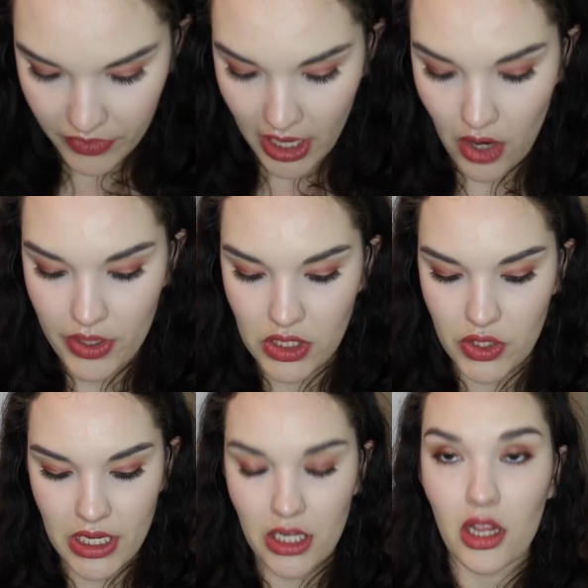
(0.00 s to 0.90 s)
I know this
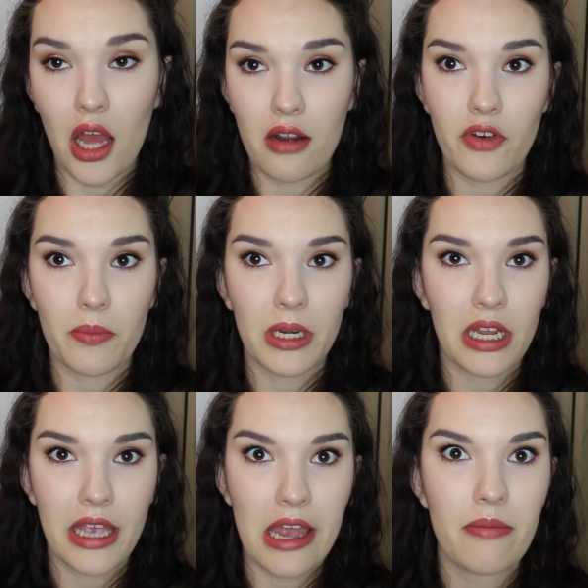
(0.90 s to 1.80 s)
looks like a lot of Urban
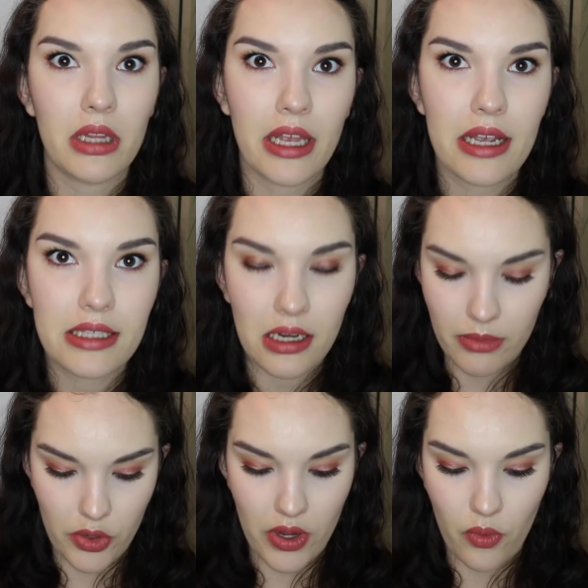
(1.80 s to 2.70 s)
Decay, but like I said, I'm
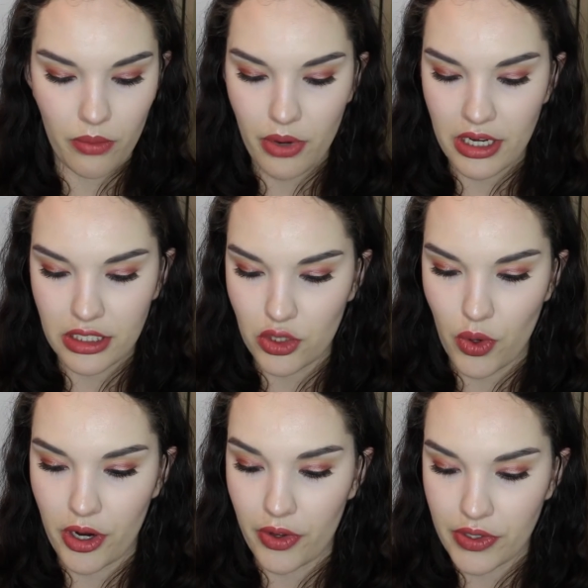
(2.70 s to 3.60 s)
doing a one brand
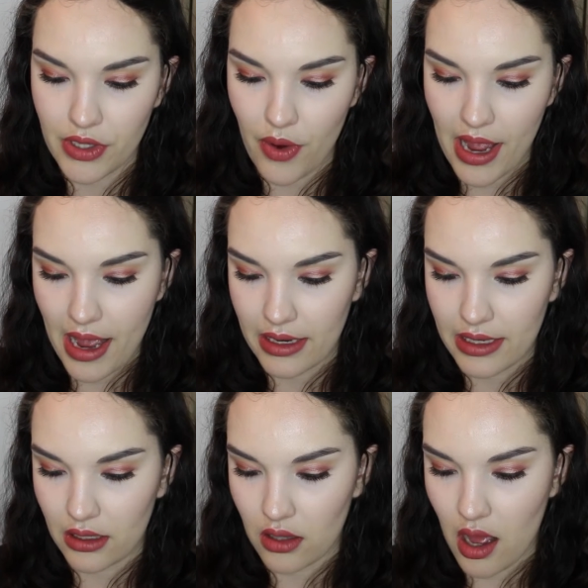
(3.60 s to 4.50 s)
tutorial, so I had to
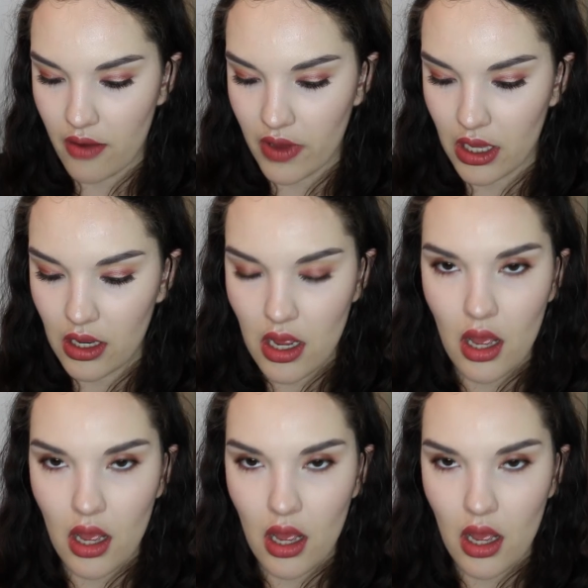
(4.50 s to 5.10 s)
get a lot of it.